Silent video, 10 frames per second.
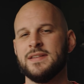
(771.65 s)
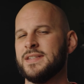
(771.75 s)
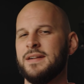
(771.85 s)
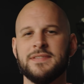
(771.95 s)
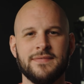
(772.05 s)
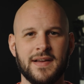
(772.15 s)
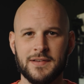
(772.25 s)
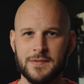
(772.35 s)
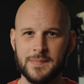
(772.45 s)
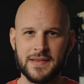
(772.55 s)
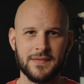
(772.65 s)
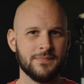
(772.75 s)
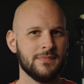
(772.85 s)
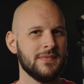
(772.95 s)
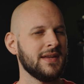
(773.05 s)

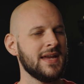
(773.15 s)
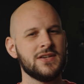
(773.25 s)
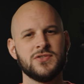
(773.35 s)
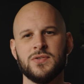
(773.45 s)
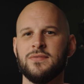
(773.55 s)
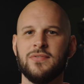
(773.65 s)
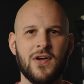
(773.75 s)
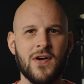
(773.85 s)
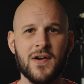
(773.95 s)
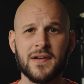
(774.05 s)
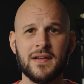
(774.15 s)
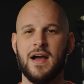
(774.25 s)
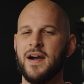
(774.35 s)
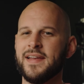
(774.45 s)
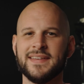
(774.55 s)
self-development, the occasional vlog,
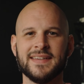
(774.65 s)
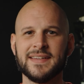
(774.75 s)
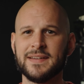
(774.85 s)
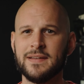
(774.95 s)
hiking.